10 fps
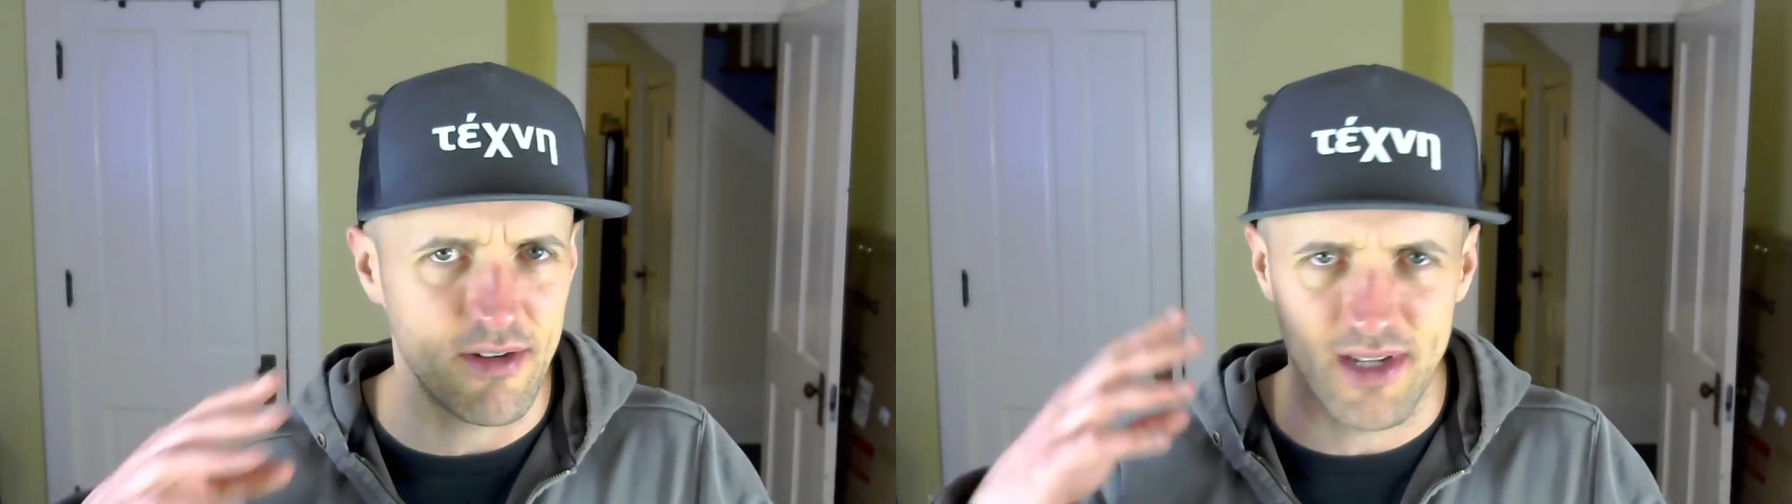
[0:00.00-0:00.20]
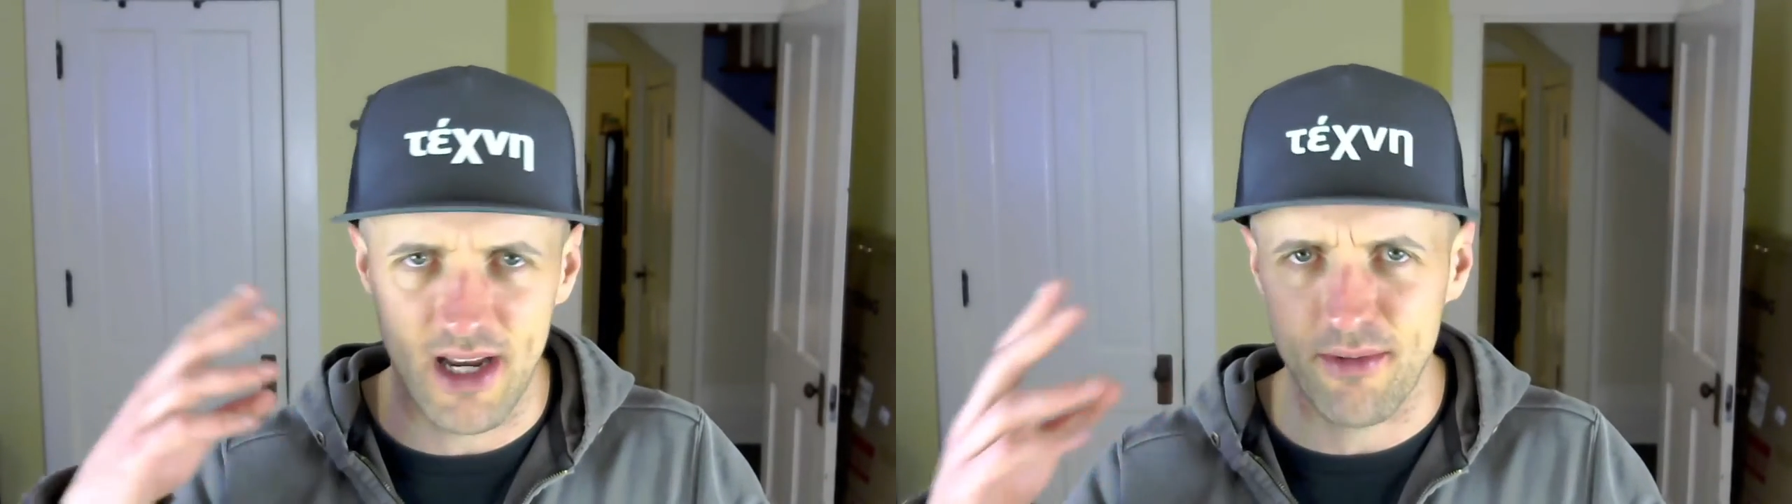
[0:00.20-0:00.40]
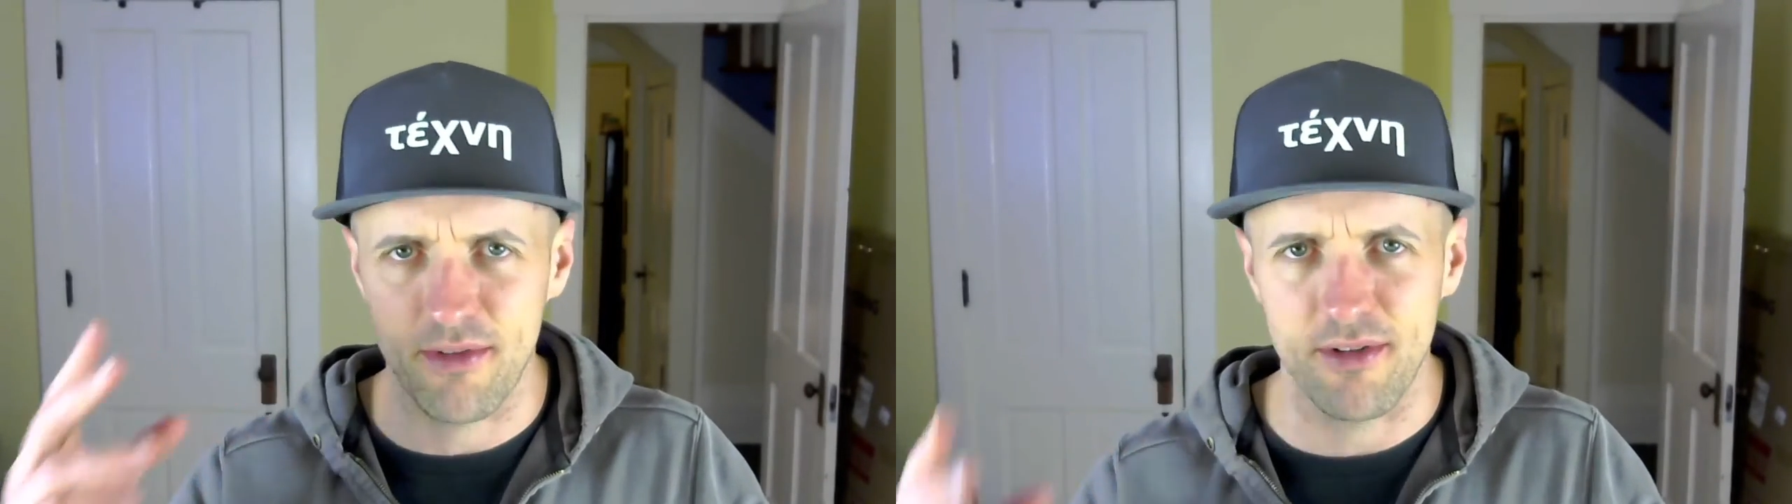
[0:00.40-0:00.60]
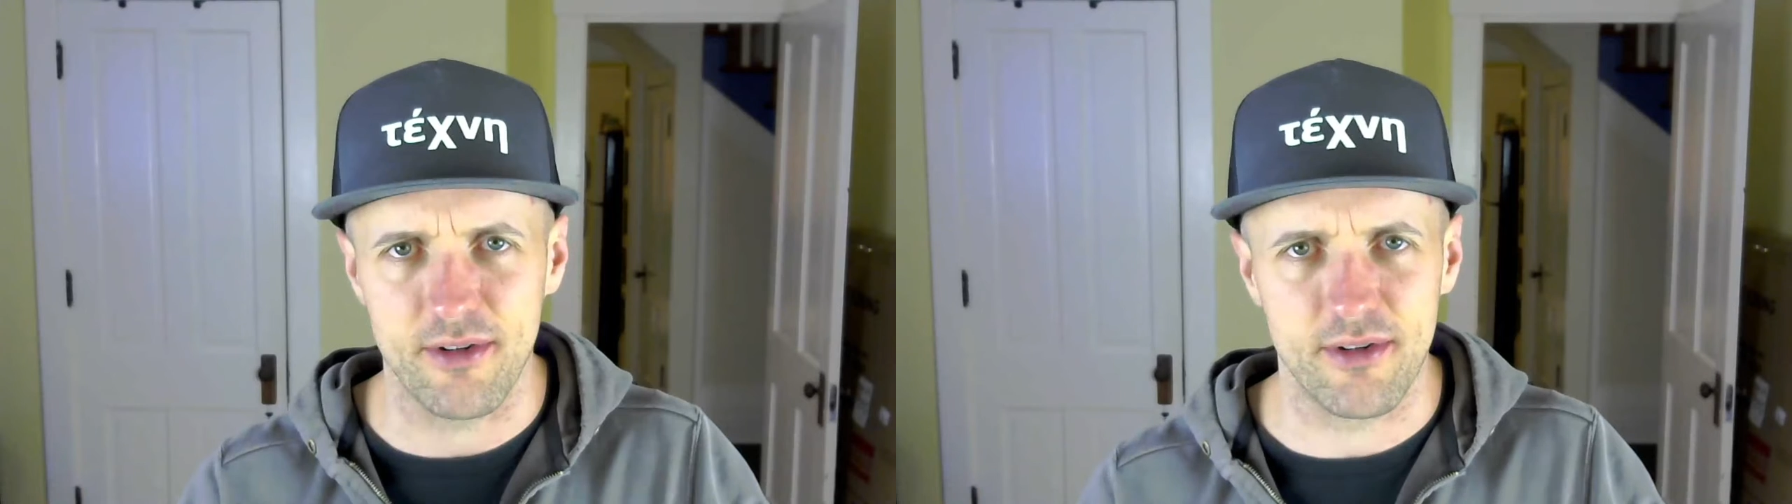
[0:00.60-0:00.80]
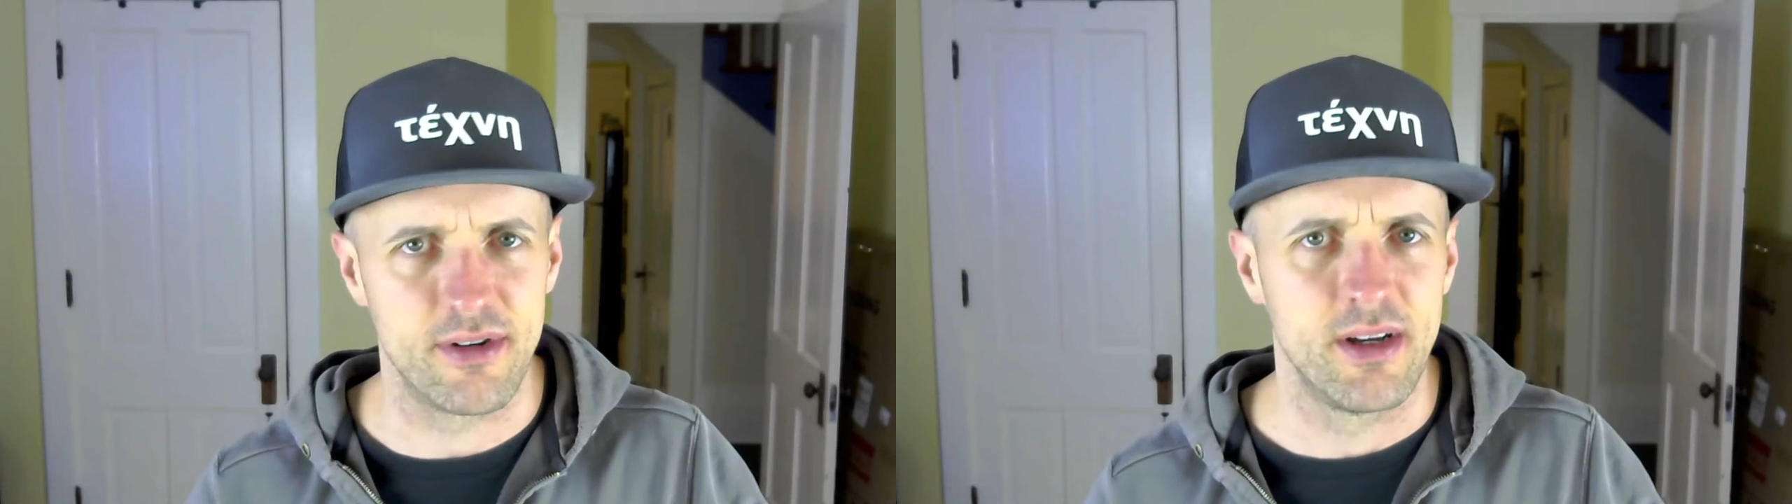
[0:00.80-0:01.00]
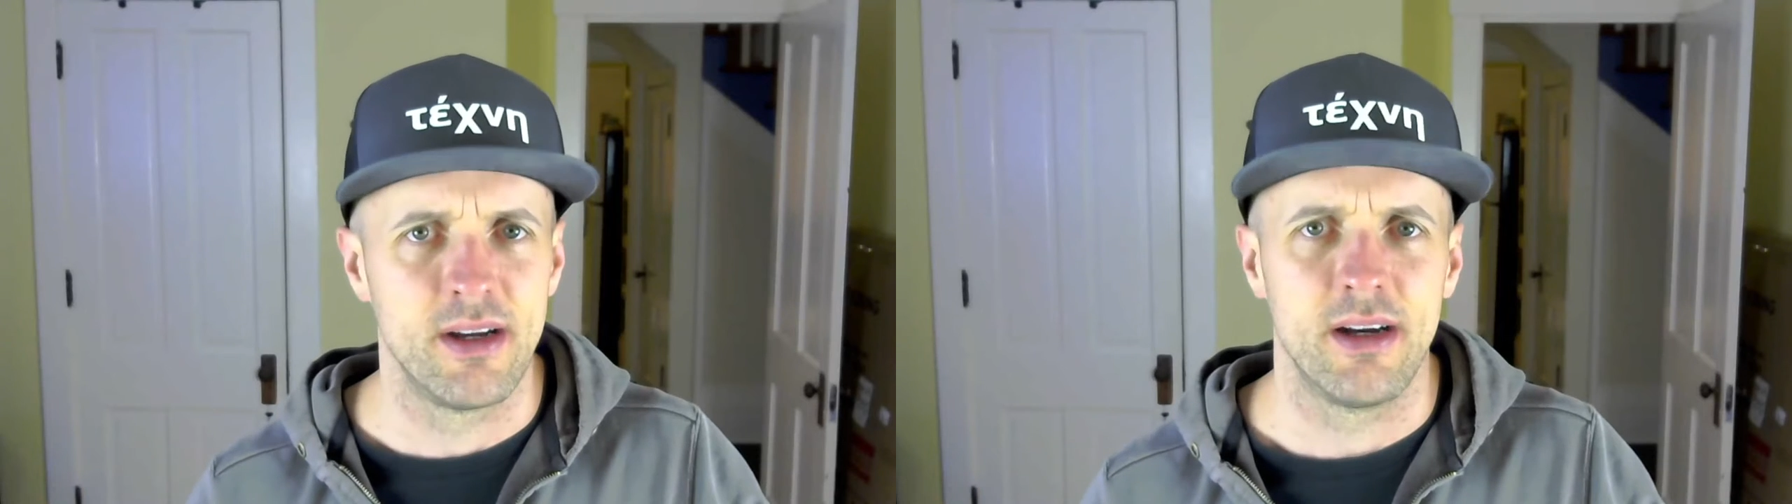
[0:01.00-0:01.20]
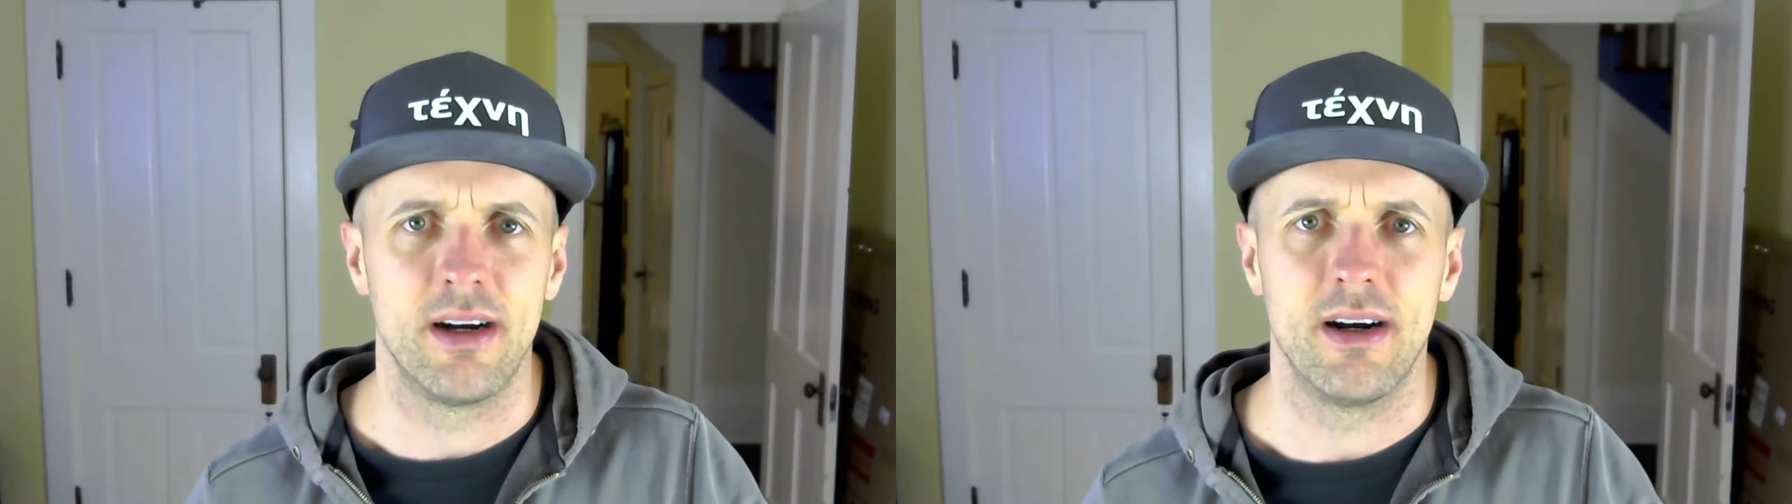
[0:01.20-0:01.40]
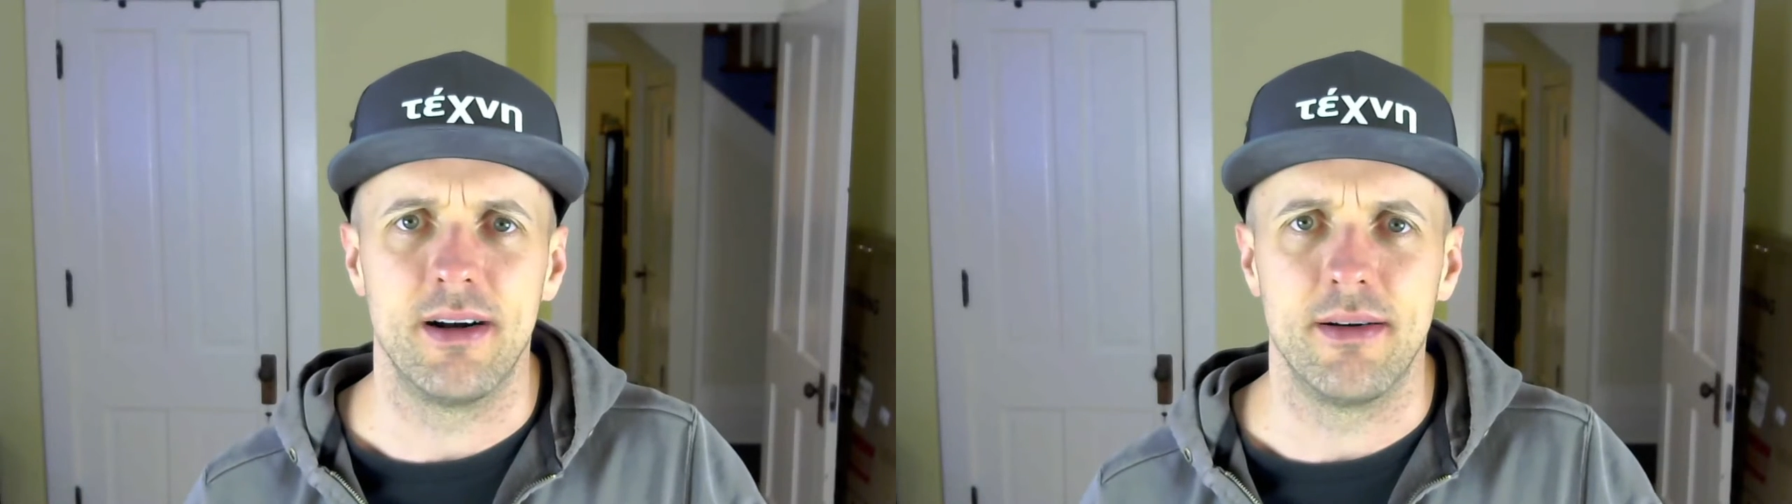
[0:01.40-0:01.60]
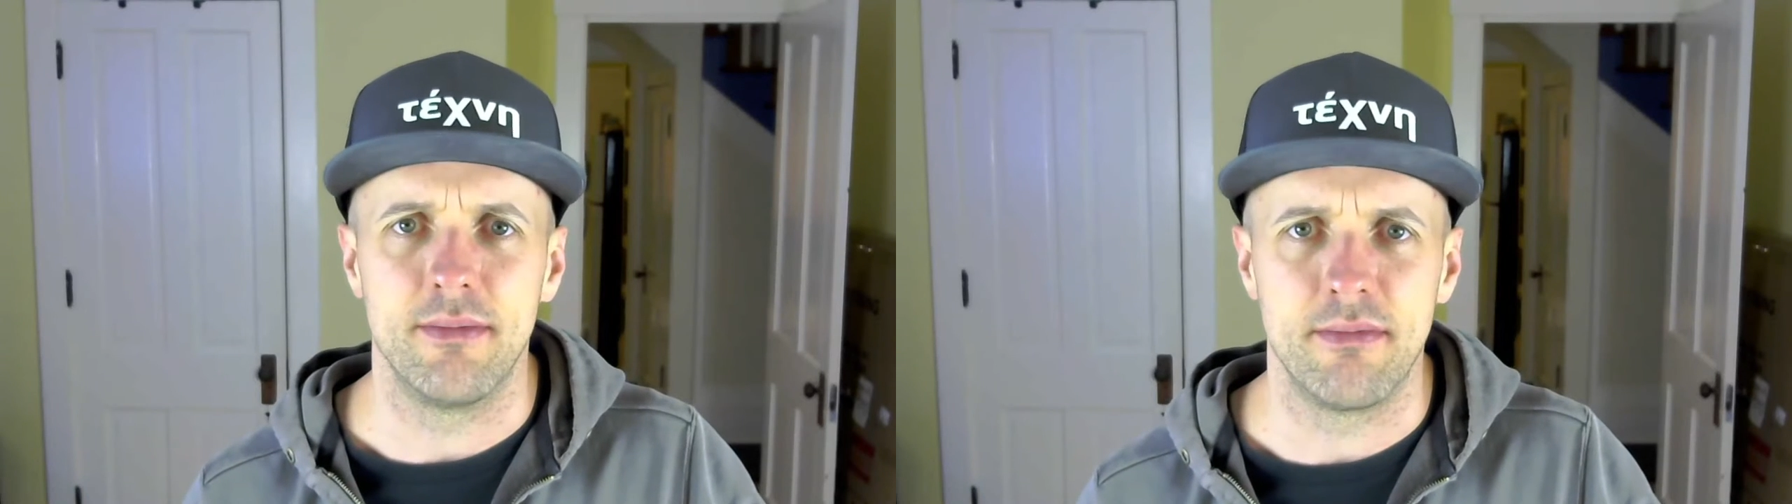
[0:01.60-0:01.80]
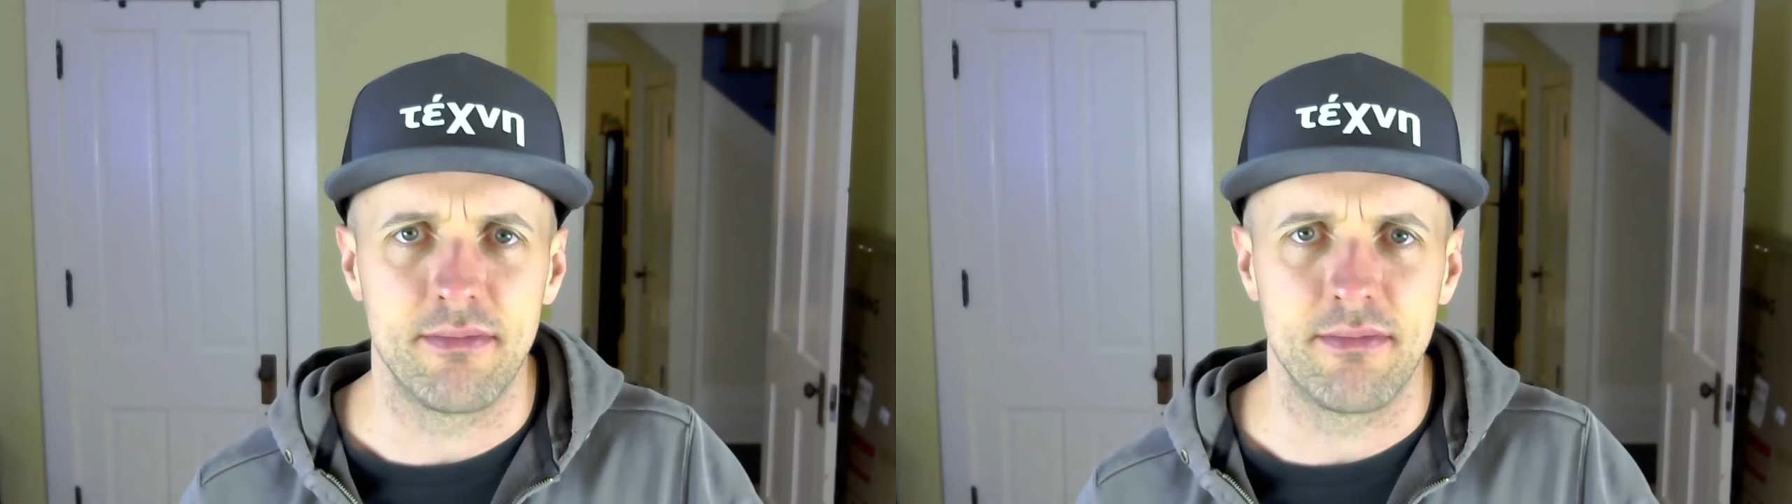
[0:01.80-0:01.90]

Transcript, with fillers: of doubts or uh,